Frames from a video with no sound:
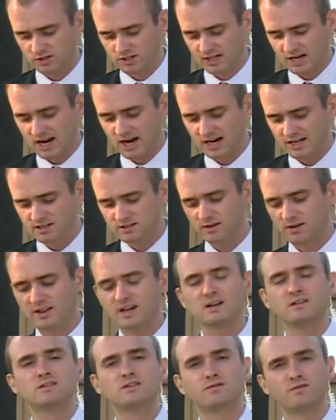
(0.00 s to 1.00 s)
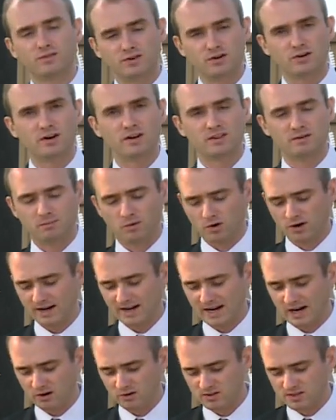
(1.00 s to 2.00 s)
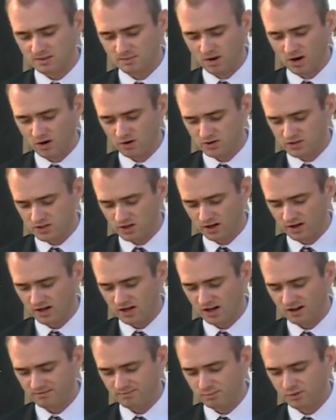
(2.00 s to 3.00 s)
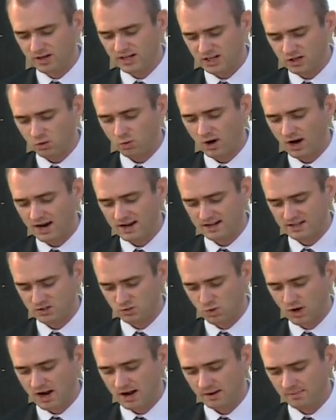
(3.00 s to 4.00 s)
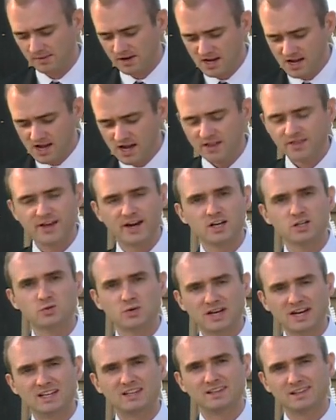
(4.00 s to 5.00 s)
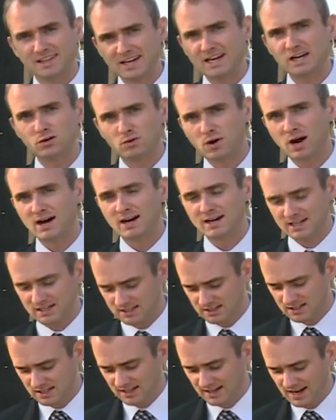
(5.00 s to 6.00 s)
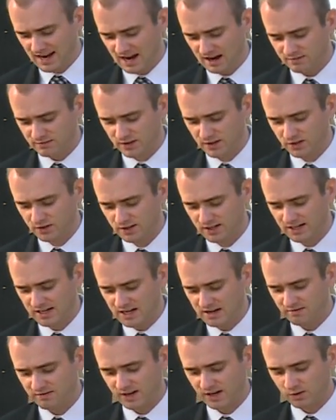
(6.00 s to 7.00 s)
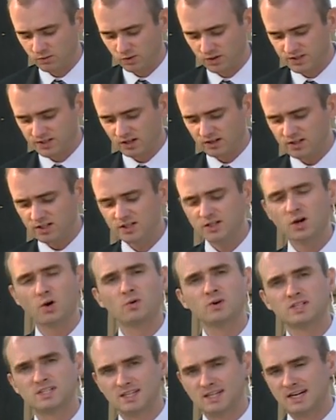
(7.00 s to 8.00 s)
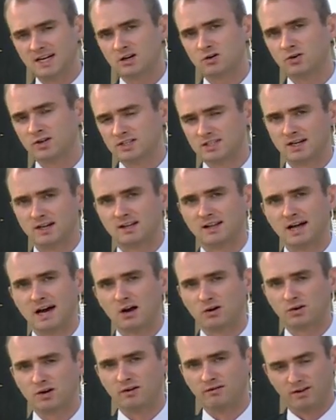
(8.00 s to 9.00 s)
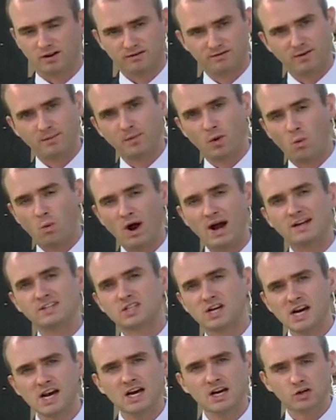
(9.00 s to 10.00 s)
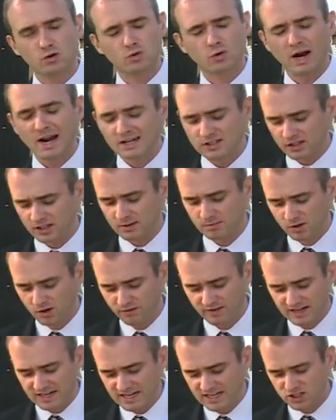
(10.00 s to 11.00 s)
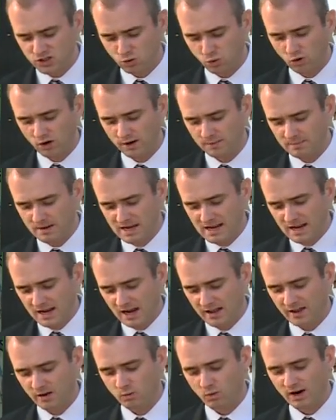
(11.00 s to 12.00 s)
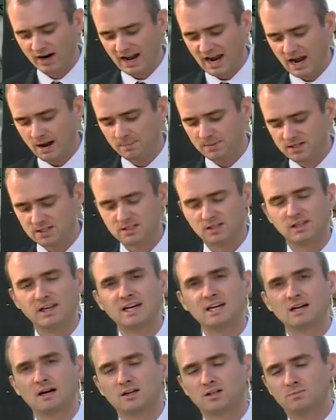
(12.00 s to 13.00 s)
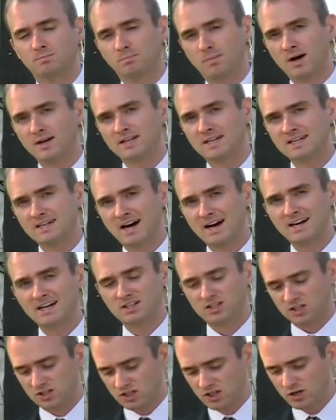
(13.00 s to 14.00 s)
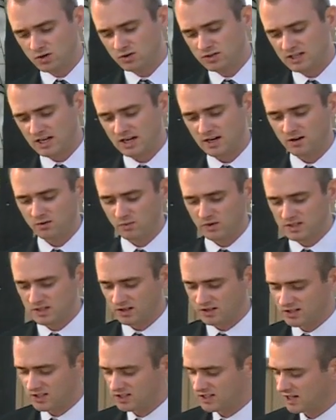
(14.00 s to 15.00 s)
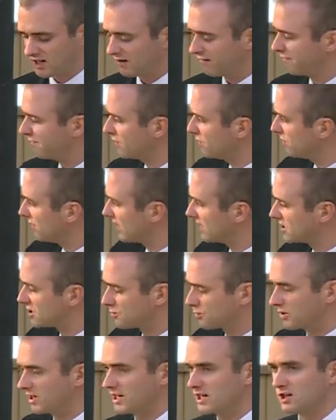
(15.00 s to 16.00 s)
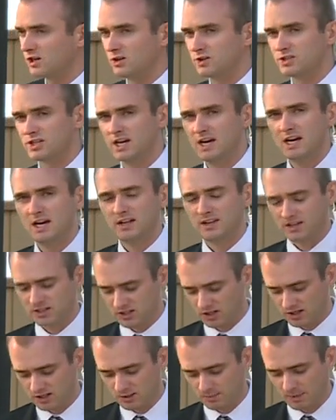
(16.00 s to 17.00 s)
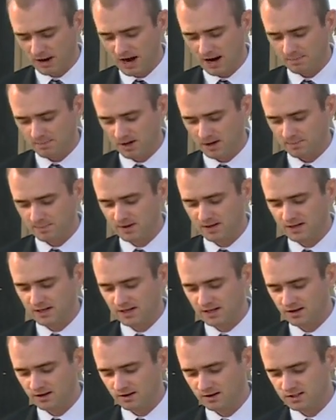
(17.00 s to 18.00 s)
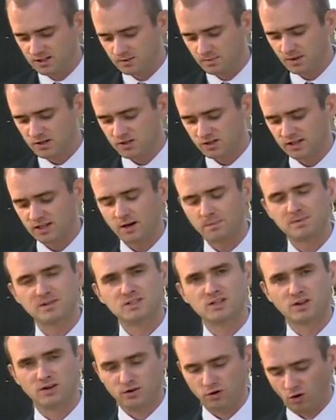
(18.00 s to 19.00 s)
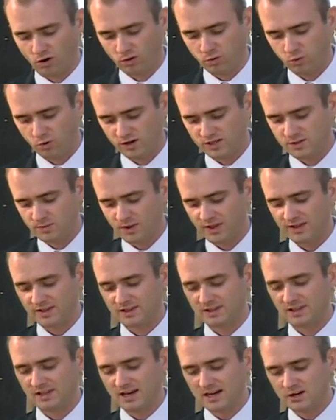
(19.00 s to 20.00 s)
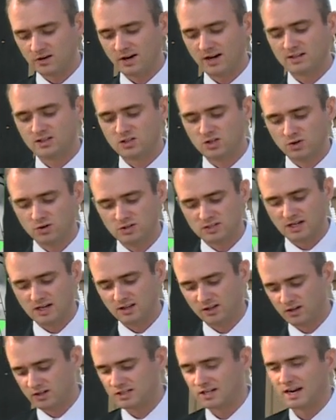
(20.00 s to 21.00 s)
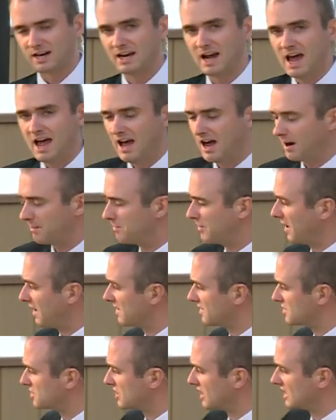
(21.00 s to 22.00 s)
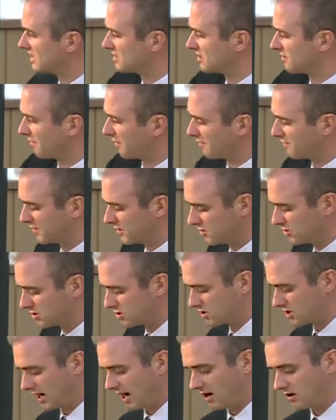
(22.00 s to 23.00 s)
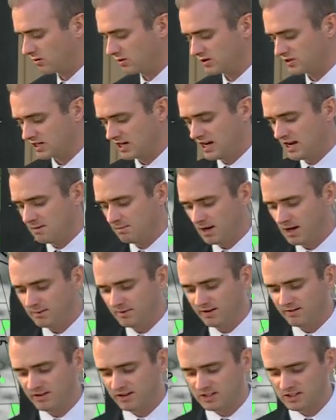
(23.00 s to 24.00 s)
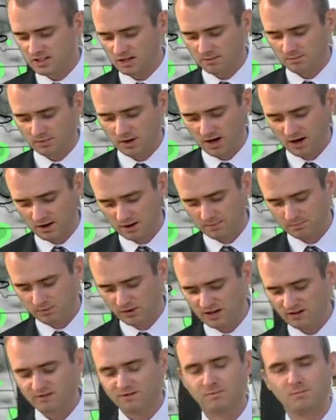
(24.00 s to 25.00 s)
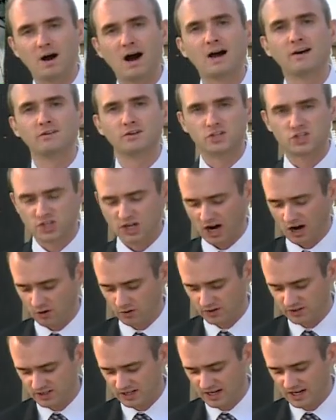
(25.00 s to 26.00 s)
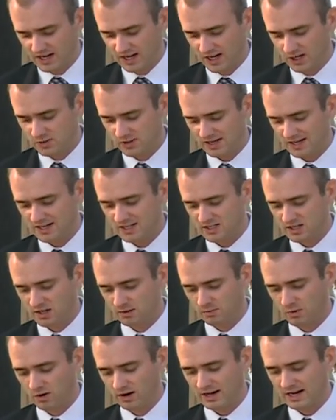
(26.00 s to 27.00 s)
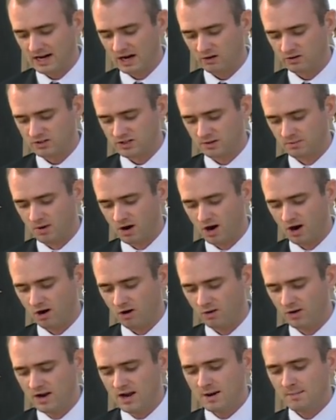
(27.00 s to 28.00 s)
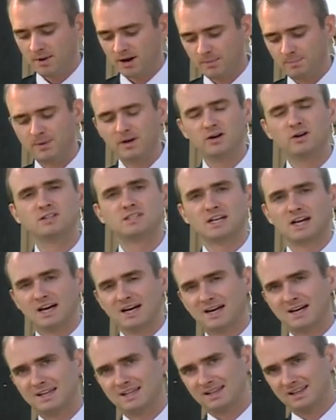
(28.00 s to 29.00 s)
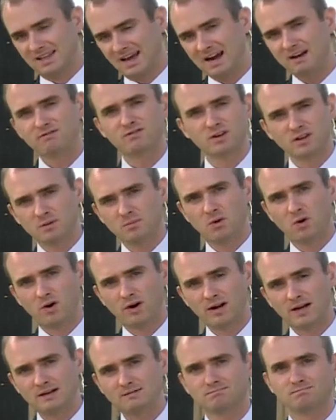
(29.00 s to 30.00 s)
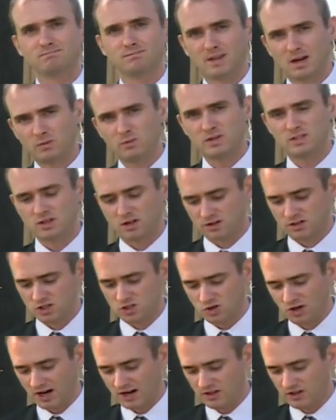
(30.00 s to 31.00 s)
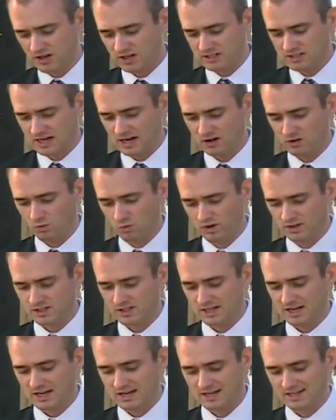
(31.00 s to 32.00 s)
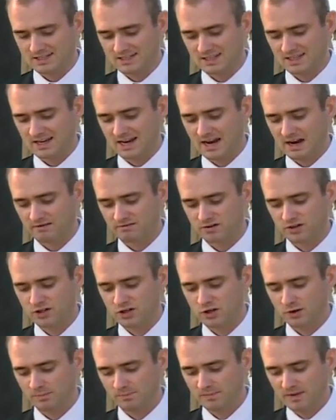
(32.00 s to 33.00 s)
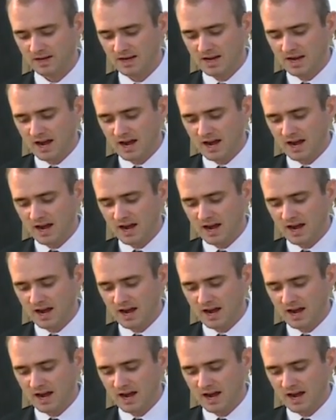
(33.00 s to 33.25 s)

clear skies. Then during the morning hours tomorrow, starting off pretty quiet as well. Then as we get later on into the afternoon and evening, we'll start to notice an increase in cloud cover from the west, gradually moving eastward. And then what happens late Monday night into Tuesday, we start to see a few light sprinkles that start to pop up in here, especially up into the northwoods. But then later on Tuesday, looks like a better chance chance of a few showers, maybe even some uh, brief moderate showers as we get into the morning hours tomorrow, but appears after the morning, then we start to dry things out once again into the afternoon.